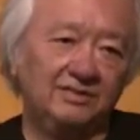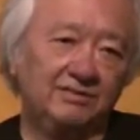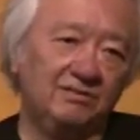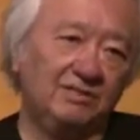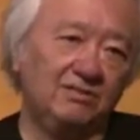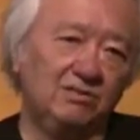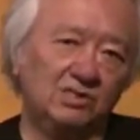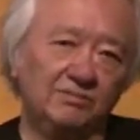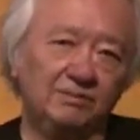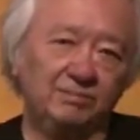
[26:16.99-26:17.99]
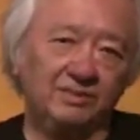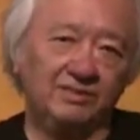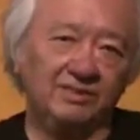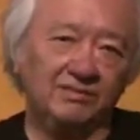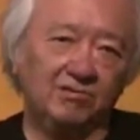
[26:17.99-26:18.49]
They're, and those people I
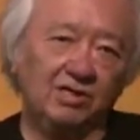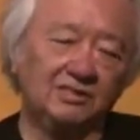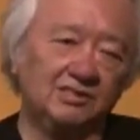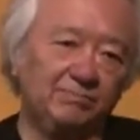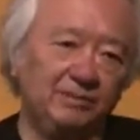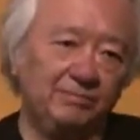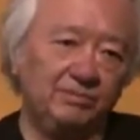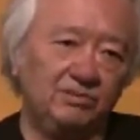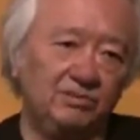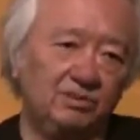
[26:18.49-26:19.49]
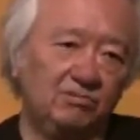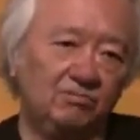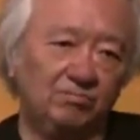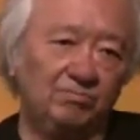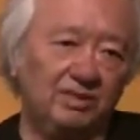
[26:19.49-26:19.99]
think are also people who
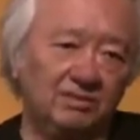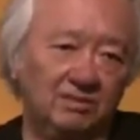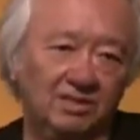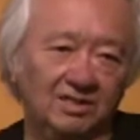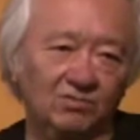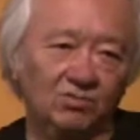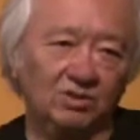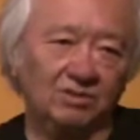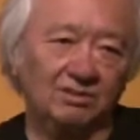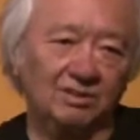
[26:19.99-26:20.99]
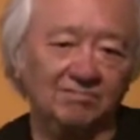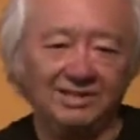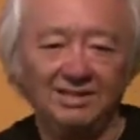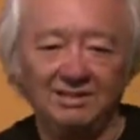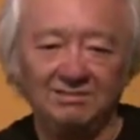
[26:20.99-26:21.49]
don't make a lot of work. Like,
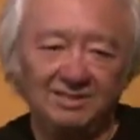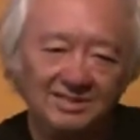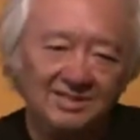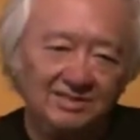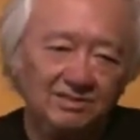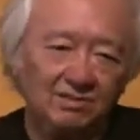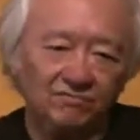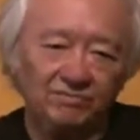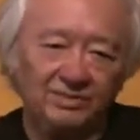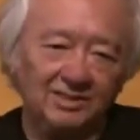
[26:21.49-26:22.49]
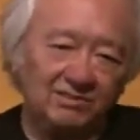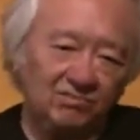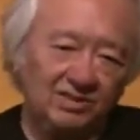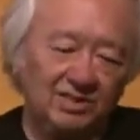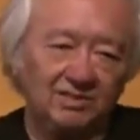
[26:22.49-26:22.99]
well, you know, if you make
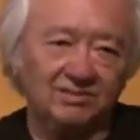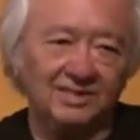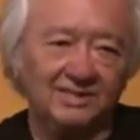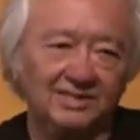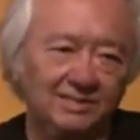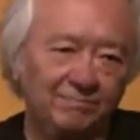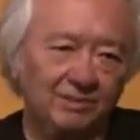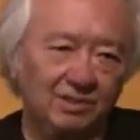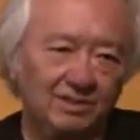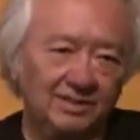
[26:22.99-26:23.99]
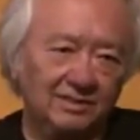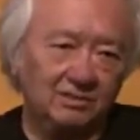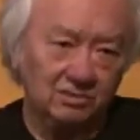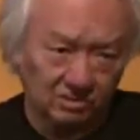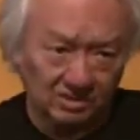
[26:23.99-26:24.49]
300, they can't be all
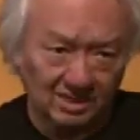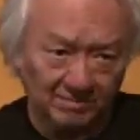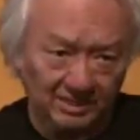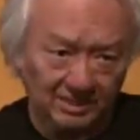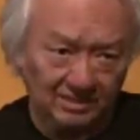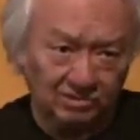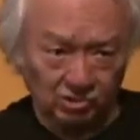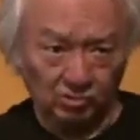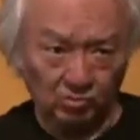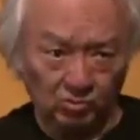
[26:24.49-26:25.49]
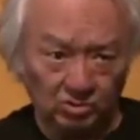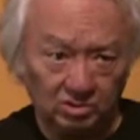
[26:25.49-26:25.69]
that good, so I'll make two.